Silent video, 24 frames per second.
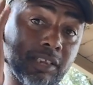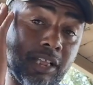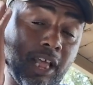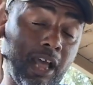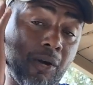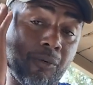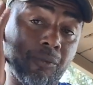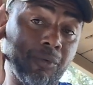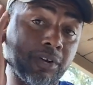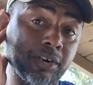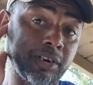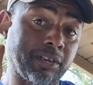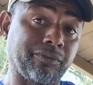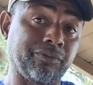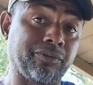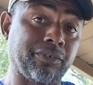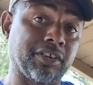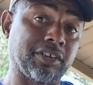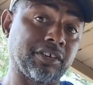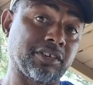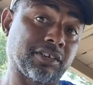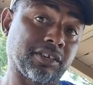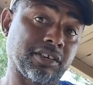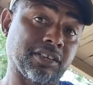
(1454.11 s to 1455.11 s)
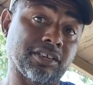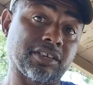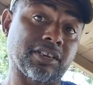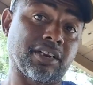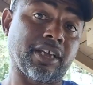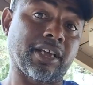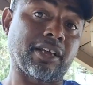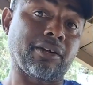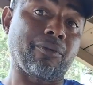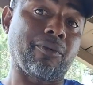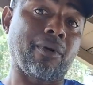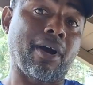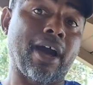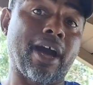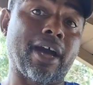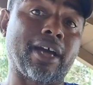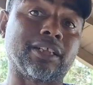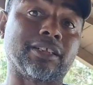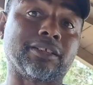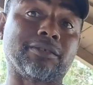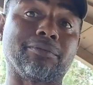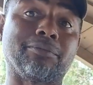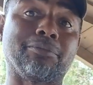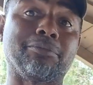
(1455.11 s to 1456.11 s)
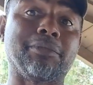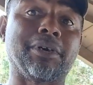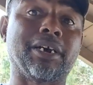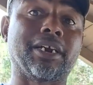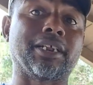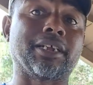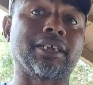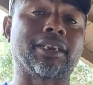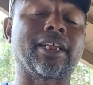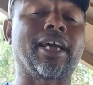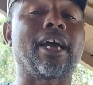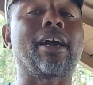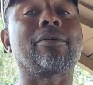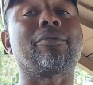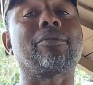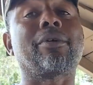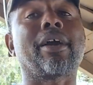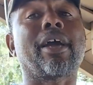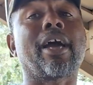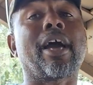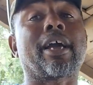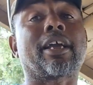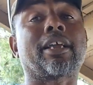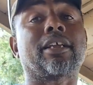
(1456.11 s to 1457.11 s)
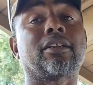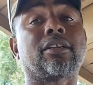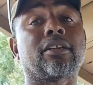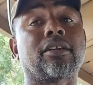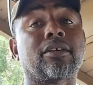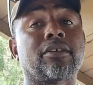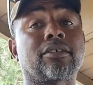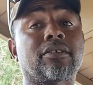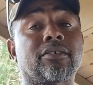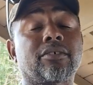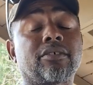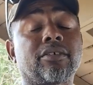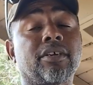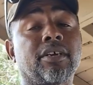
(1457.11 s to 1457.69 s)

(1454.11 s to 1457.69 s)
I want to fish this lake while it's muddy. That way I can learn.